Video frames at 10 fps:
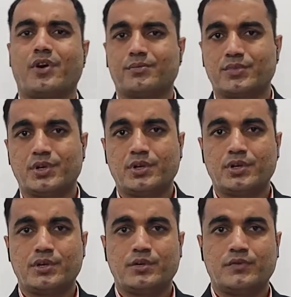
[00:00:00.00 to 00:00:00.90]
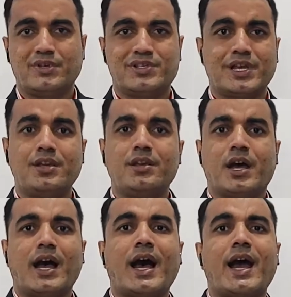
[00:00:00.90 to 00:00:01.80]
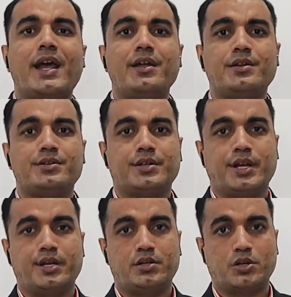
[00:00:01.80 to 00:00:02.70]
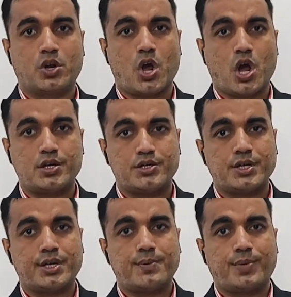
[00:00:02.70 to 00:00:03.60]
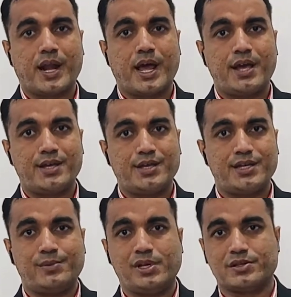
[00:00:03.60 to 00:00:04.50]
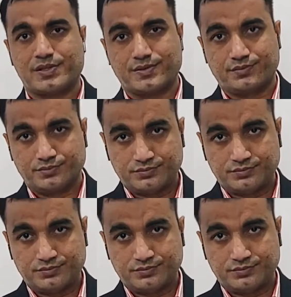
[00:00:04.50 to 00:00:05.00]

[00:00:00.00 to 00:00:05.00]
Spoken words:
form. We'll say, I did not reply emails.